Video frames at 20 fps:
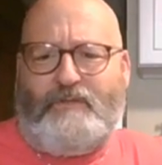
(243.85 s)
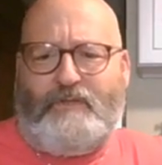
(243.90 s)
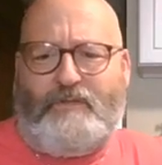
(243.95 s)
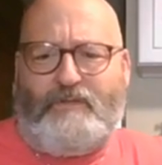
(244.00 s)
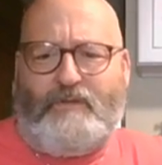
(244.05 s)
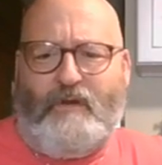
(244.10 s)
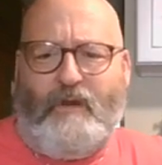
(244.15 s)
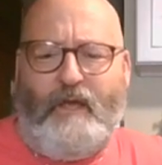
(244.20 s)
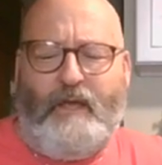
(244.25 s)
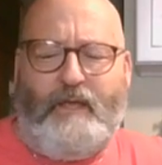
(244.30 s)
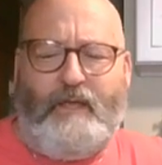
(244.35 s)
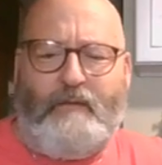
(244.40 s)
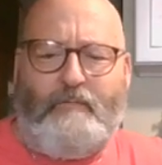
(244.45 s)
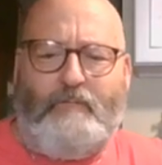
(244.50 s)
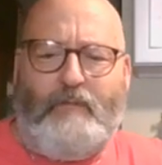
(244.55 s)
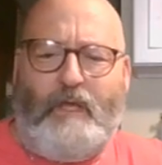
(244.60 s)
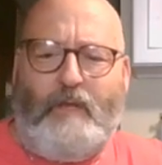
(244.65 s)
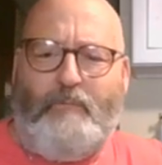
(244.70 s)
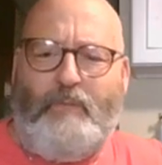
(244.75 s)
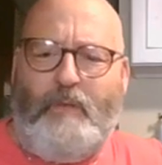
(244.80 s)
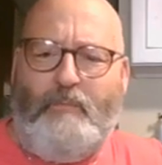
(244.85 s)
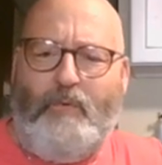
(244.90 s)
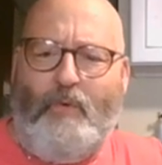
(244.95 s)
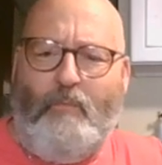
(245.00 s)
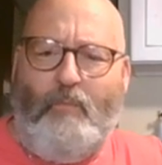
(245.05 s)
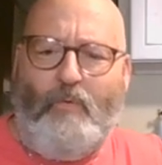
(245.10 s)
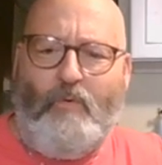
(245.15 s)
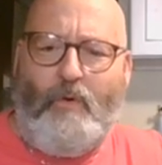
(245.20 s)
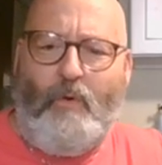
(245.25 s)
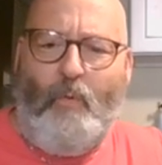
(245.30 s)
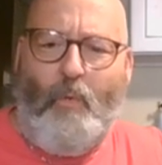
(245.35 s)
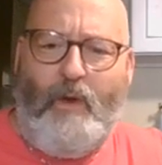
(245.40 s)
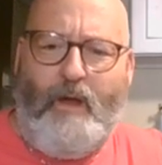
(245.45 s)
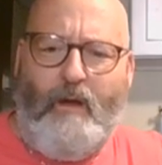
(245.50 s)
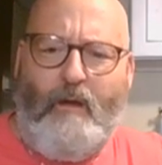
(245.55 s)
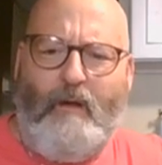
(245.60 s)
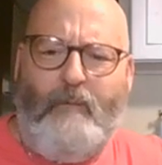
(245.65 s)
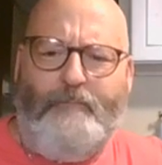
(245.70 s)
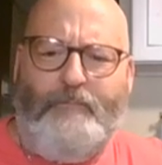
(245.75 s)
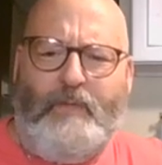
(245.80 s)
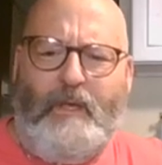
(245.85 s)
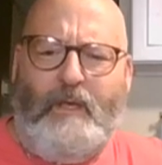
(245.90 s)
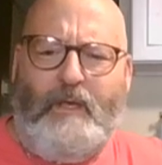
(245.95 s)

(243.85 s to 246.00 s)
to try and make people more aware.